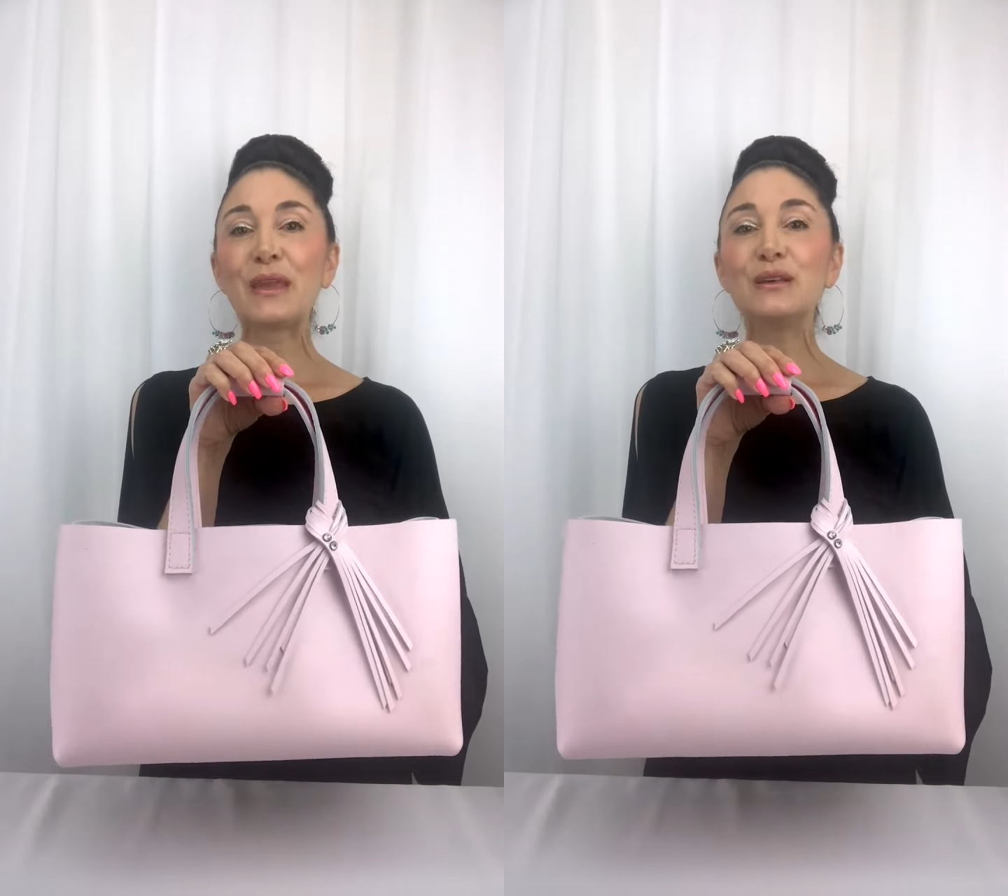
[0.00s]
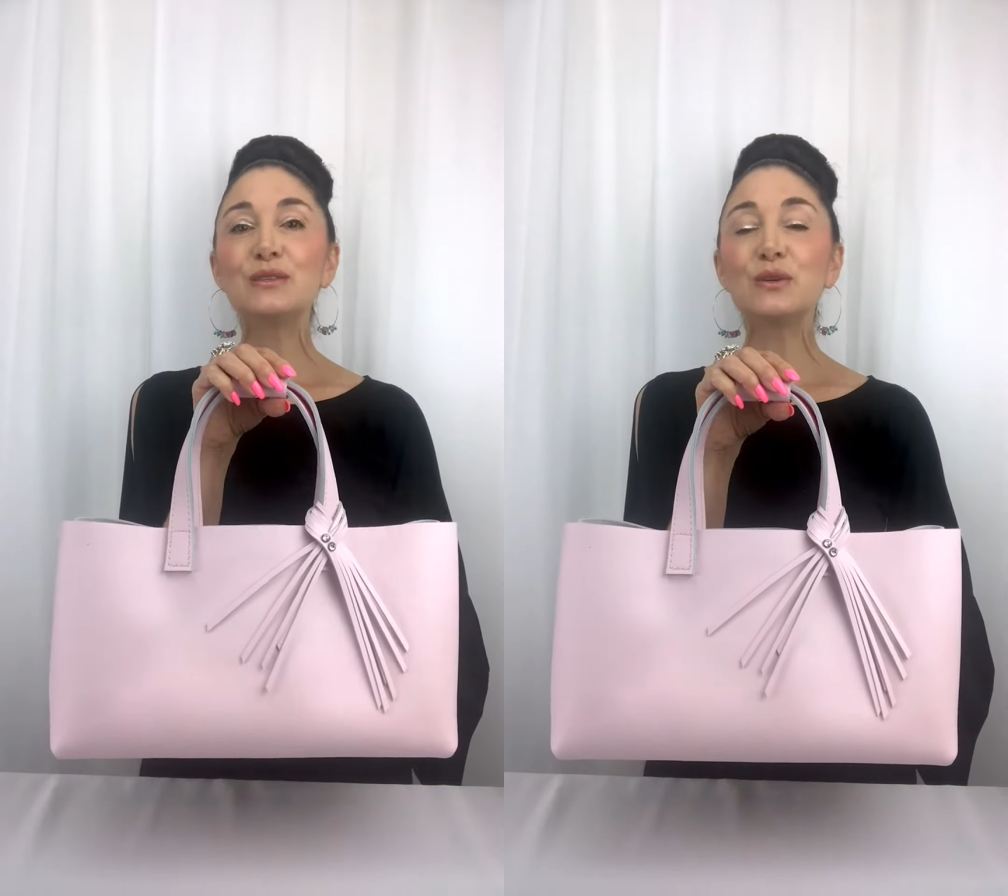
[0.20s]

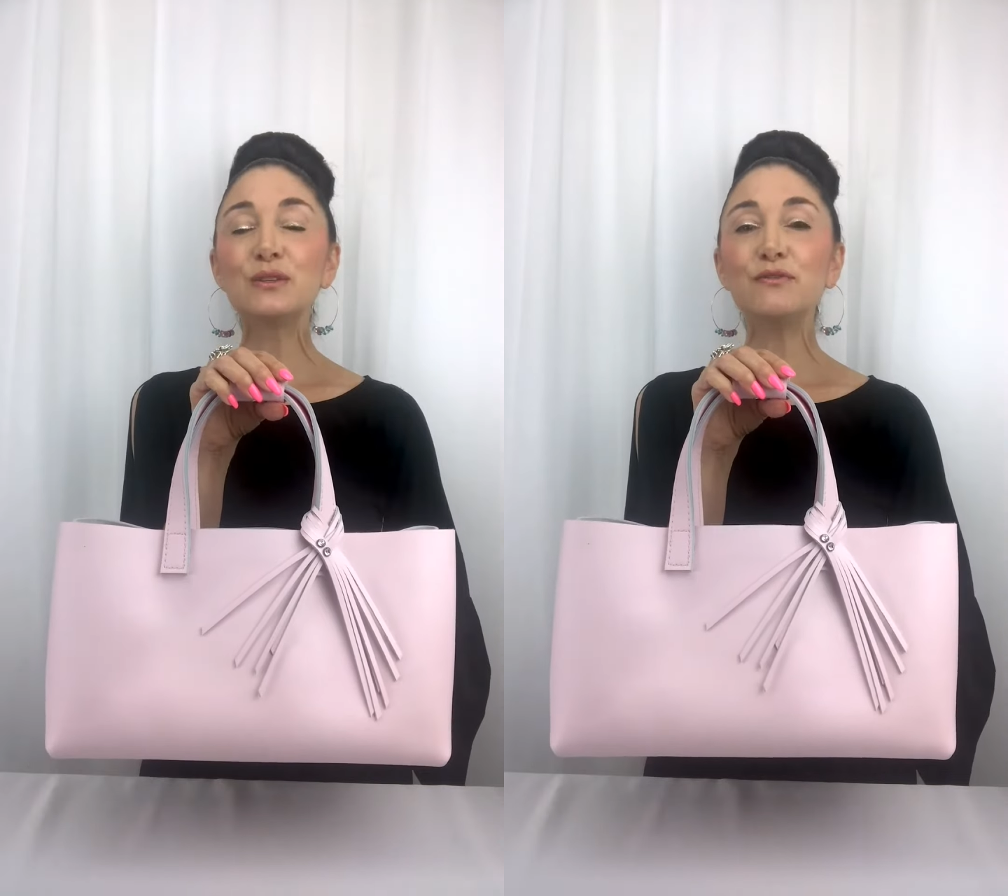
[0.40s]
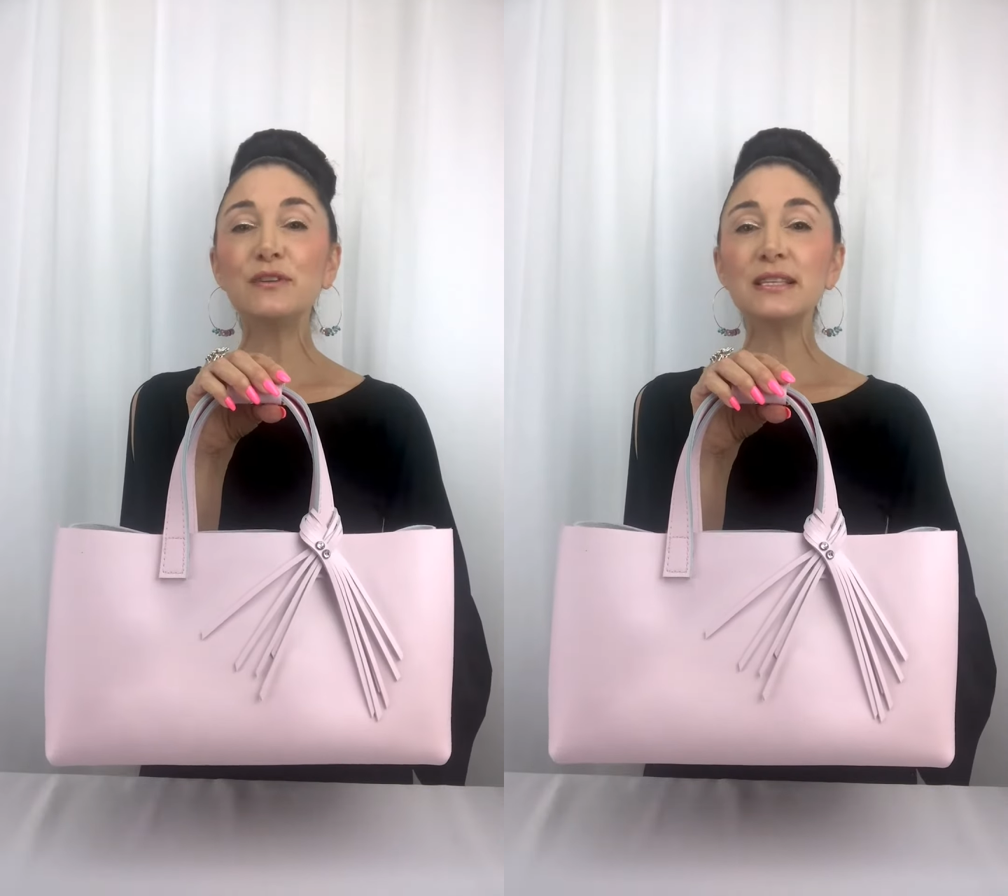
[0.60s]
So
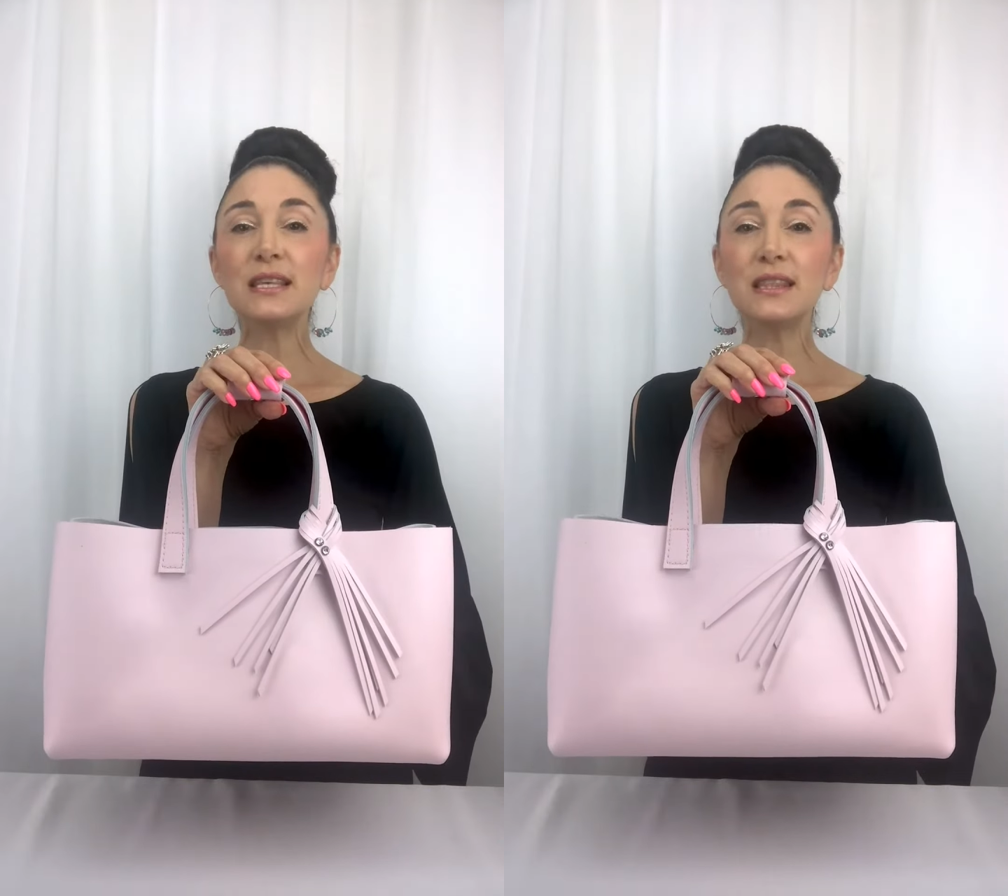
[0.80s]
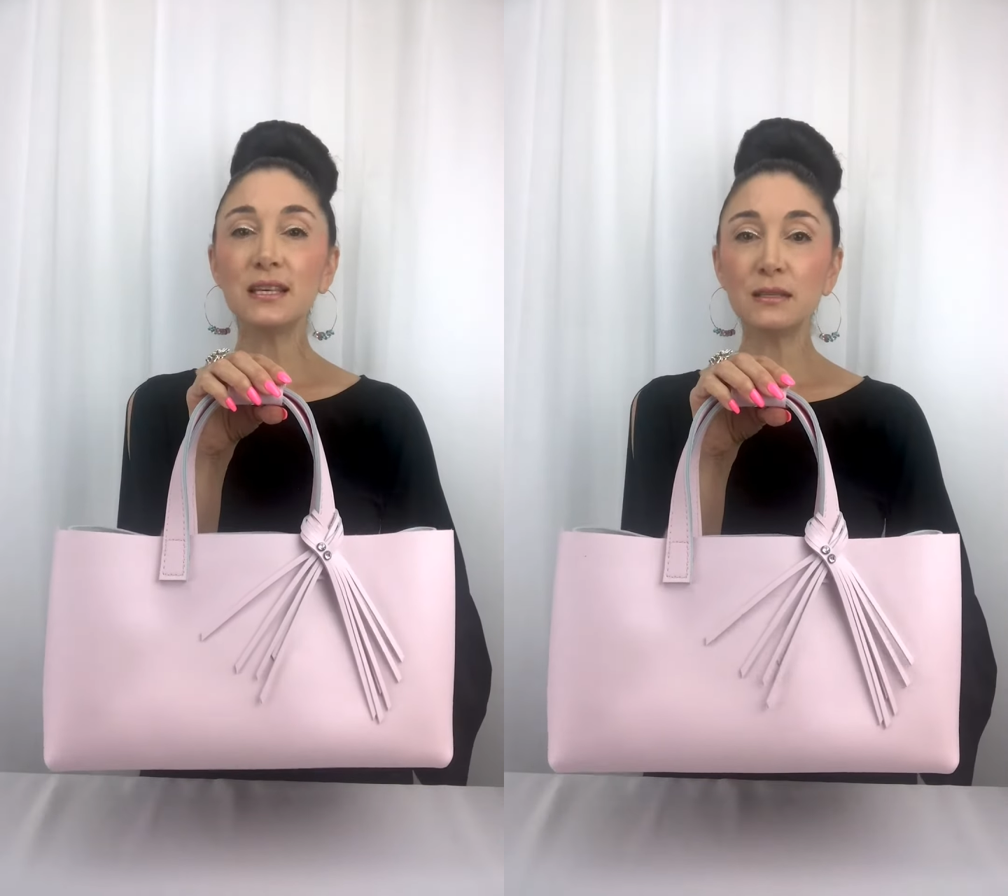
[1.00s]
to
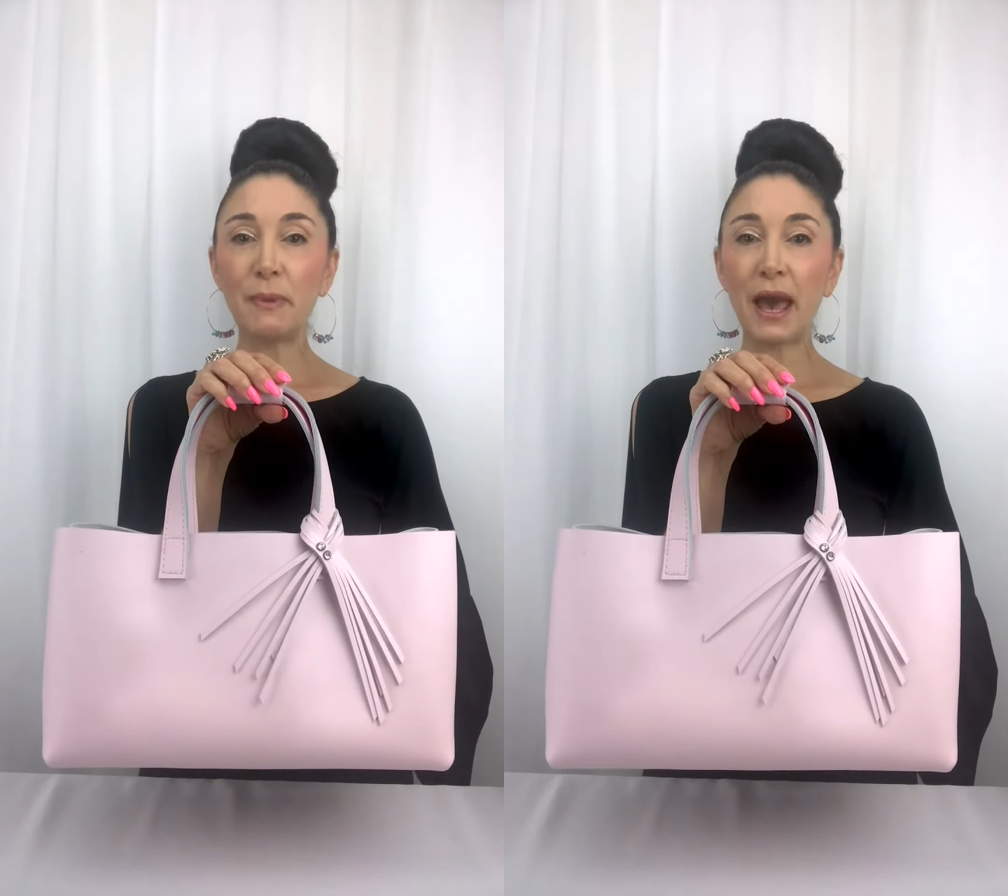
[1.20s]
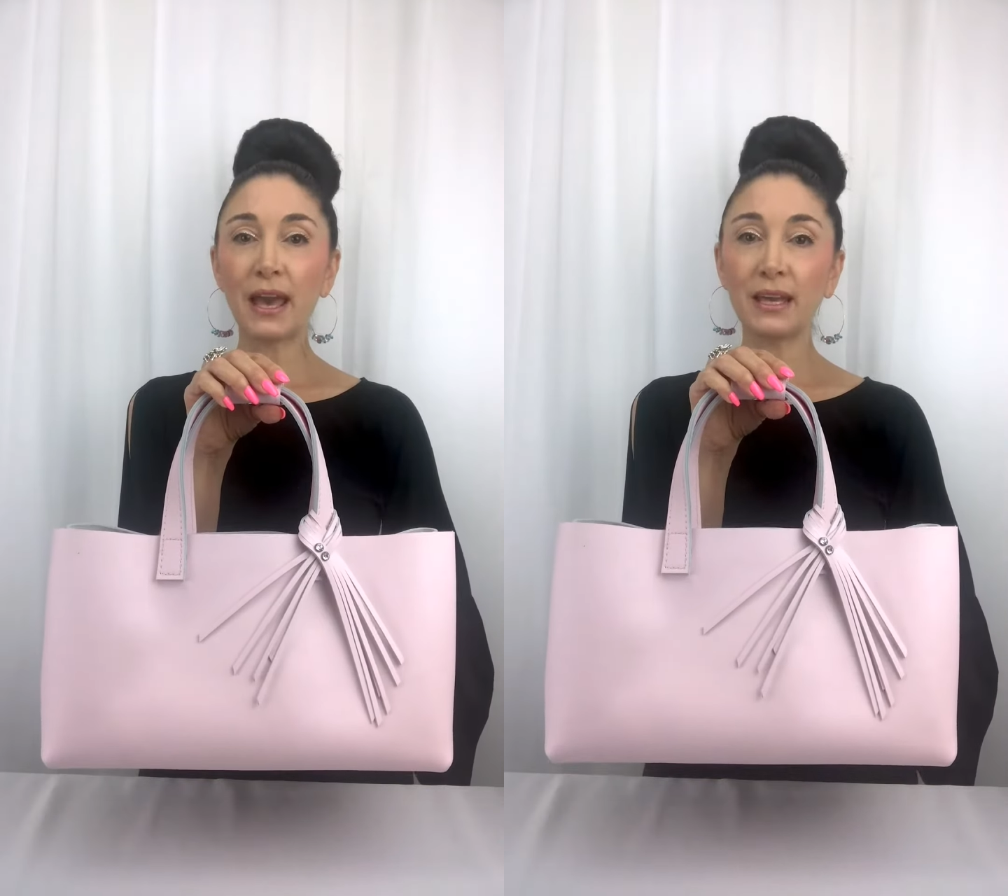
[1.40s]
visit this bag